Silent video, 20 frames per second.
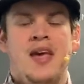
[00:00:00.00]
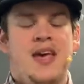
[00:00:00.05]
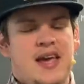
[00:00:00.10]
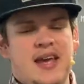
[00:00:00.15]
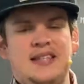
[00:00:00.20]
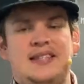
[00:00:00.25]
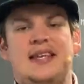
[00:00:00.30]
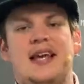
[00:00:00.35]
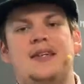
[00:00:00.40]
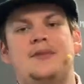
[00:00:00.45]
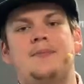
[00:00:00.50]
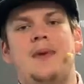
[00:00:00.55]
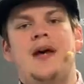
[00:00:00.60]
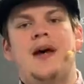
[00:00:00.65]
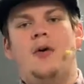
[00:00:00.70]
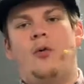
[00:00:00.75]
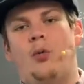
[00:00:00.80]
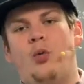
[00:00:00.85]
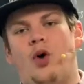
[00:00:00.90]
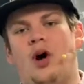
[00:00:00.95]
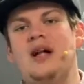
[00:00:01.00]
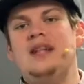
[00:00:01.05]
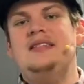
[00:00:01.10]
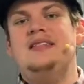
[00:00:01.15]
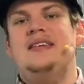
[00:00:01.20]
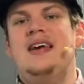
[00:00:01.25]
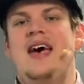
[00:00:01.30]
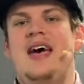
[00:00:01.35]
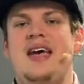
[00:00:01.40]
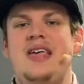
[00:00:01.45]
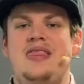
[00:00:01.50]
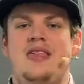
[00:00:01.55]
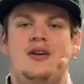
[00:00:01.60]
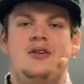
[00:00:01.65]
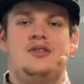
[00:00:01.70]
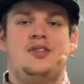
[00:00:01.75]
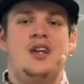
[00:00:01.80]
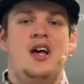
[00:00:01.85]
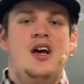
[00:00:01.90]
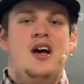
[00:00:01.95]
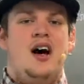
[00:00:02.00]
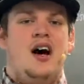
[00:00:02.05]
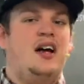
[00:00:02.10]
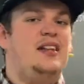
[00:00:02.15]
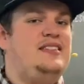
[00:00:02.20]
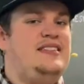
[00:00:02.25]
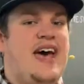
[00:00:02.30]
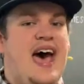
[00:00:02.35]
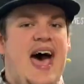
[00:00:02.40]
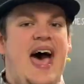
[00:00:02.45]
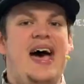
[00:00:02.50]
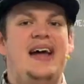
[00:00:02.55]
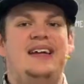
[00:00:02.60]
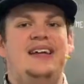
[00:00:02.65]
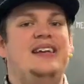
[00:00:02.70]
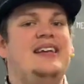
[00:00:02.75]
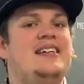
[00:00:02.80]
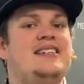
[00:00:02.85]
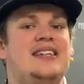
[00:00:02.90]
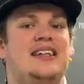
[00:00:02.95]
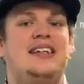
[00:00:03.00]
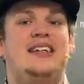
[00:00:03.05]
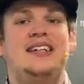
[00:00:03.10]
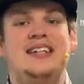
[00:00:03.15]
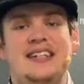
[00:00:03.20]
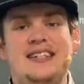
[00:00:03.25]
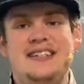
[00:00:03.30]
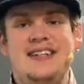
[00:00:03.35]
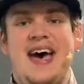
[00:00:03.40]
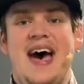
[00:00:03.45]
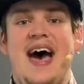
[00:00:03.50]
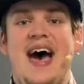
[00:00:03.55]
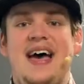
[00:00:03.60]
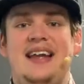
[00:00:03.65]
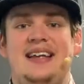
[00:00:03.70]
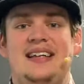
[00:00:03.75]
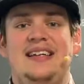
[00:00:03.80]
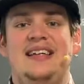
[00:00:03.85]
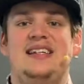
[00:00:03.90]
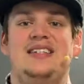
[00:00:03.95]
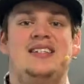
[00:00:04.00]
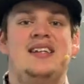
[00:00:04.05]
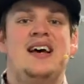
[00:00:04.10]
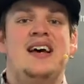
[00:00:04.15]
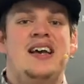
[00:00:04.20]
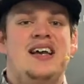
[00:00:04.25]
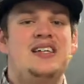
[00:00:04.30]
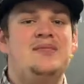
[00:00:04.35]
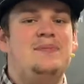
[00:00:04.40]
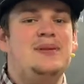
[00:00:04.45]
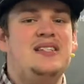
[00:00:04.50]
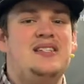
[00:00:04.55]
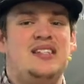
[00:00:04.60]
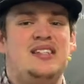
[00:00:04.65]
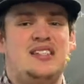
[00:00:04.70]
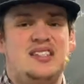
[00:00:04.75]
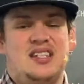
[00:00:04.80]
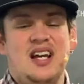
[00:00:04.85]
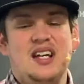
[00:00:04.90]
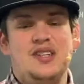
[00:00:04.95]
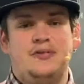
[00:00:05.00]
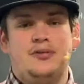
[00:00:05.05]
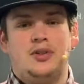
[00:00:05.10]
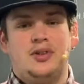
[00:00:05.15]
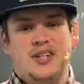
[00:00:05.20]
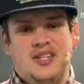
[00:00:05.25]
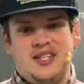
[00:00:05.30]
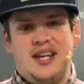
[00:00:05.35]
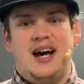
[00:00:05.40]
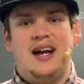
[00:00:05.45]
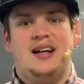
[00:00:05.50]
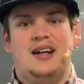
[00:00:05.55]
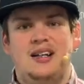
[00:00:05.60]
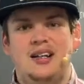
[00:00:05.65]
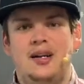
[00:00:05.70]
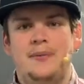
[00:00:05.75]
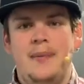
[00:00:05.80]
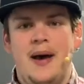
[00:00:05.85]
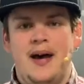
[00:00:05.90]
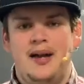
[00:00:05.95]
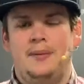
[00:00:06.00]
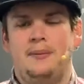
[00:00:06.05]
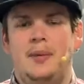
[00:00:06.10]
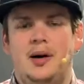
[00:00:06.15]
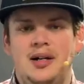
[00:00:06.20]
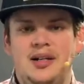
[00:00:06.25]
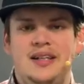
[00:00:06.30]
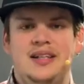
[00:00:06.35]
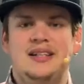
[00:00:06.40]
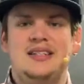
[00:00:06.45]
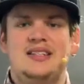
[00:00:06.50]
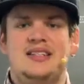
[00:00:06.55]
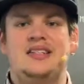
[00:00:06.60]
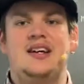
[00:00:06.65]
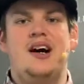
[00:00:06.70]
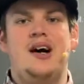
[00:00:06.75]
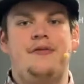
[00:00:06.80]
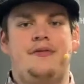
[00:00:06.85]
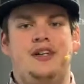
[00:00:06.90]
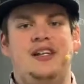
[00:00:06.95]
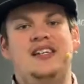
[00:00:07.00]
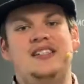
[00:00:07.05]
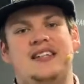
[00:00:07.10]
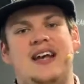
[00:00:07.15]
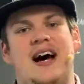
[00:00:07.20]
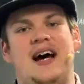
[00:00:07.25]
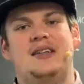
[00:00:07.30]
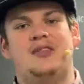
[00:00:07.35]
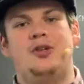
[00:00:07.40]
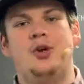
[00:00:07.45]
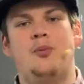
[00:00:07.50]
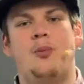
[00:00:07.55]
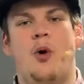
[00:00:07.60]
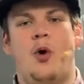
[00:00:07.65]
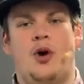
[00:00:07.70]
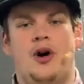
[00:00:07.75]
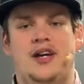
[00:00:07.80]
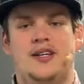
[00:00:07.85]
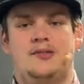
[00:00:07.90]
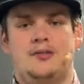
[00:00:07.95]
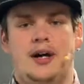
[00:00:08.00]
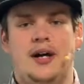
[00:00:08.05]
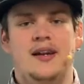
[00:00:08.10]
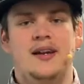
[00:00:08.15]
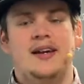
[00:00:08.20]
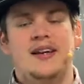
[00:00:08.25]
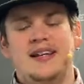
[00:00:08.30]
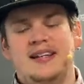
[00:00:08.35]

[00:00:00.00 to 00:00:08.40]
He says, man, one day there's a dad and he's a good dad and he's been successful. He's got a good amount of money and stuff. And he's got two boys, right?